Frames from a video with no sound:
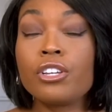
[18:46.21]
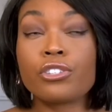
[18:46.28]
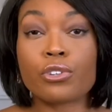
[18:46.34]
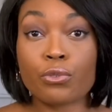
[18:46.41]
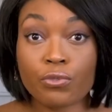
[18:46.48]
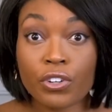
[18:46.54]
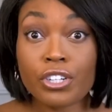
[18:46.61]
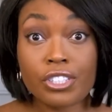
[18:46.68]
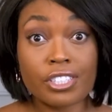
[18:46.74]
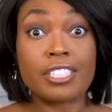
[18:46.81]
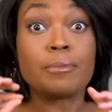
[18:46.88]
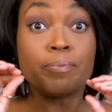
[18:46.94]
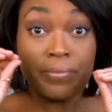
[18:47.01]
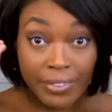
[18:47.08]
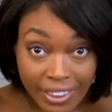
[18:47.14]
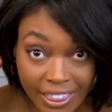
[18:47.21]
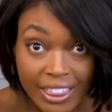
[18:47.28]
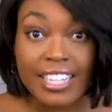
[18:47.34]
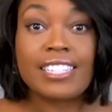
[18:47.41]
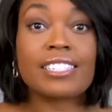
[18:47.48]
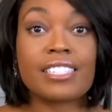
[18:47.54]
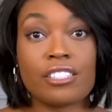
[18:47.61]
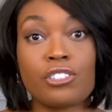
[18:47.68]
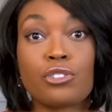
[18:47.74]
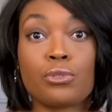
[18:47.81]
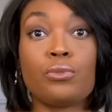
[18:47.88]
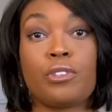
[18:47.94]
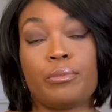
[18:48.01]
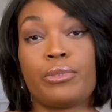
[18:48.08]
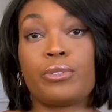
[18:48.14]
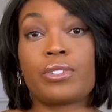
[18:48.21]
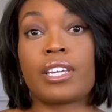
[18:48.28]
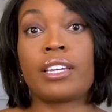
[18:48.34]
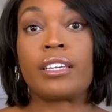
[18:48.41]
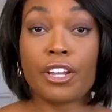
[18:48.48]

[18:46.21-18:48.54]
So first, listen to the music.